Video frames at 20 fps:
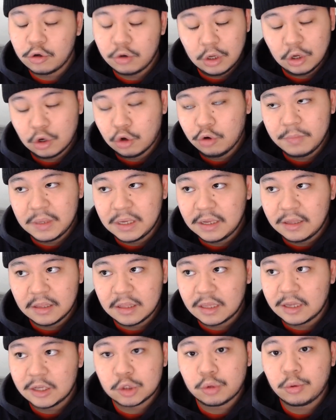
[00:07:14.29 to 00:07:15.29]
It could be the
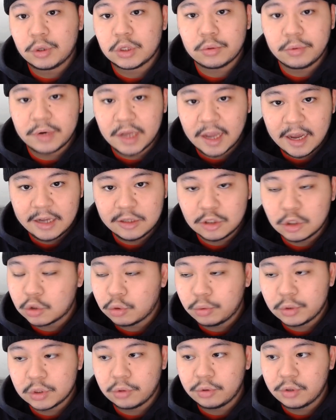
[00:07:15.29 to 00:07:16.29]
year 2028 to
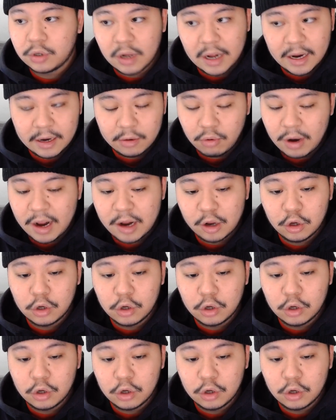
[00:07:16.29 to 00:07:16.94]
2029, right?